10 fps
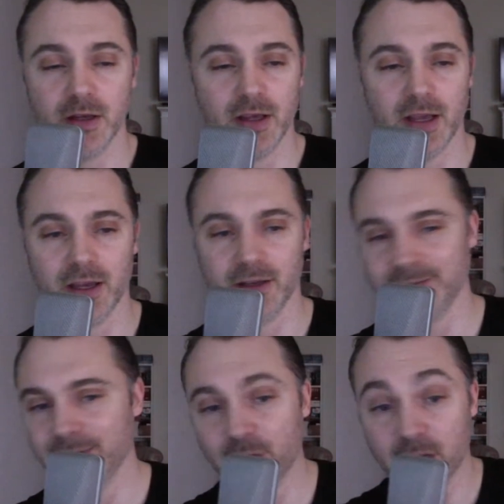And
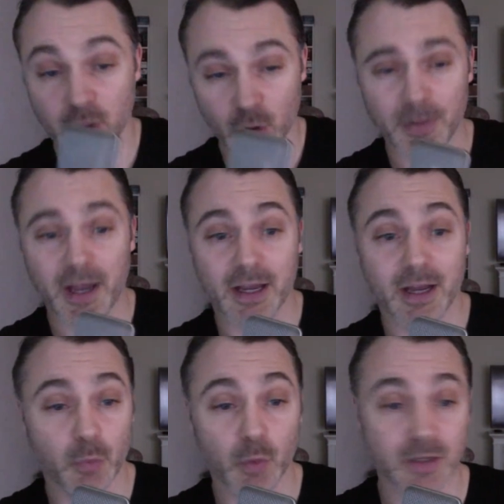if I could go back, I
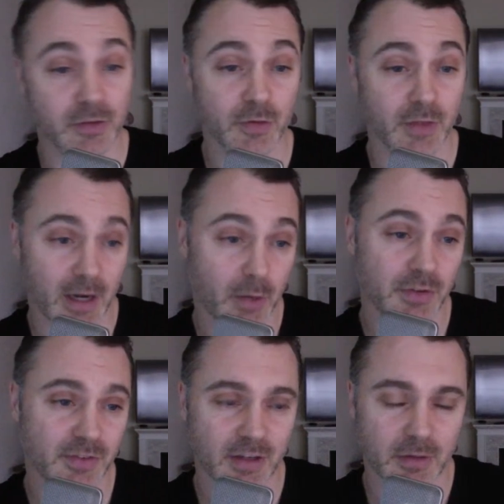wouldn't do that. I would
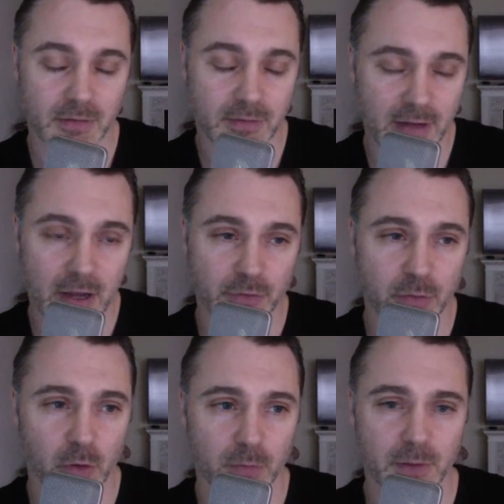send it out to
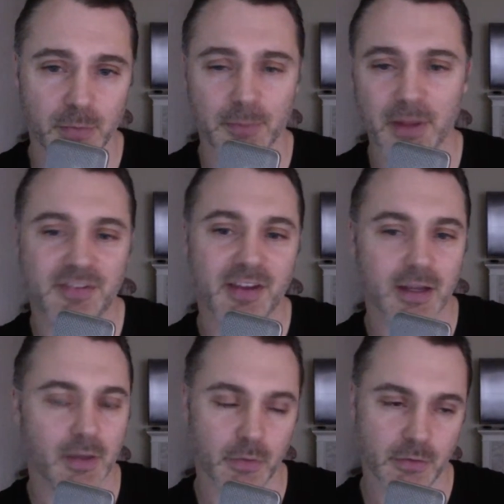more people. I'm not saying it